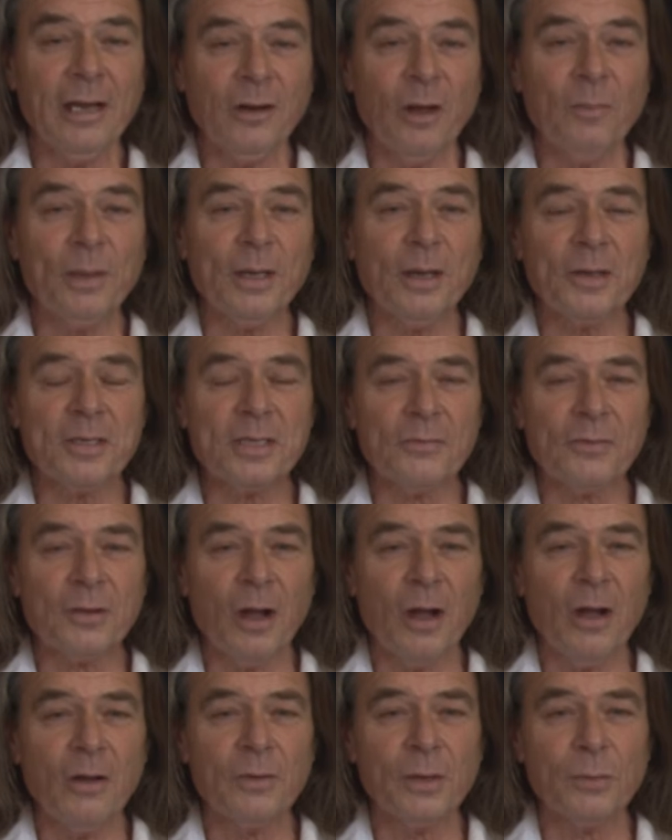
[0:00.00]
not because of
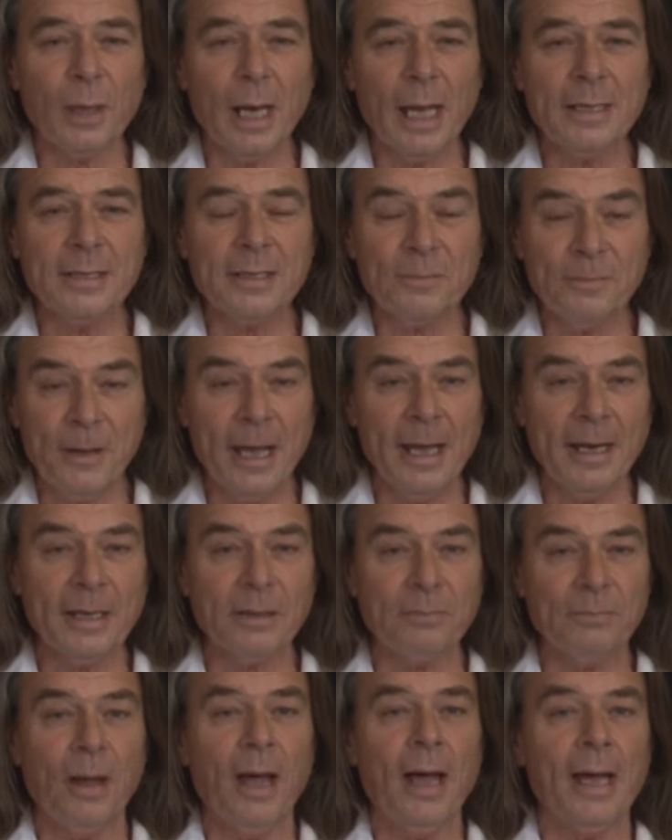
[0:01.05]
COVID-related
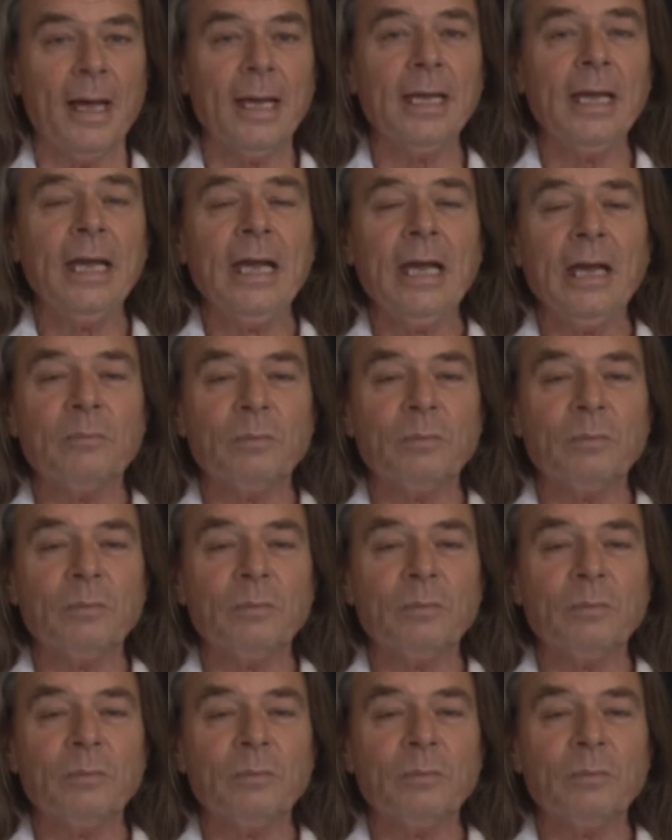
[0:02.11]
panic buying,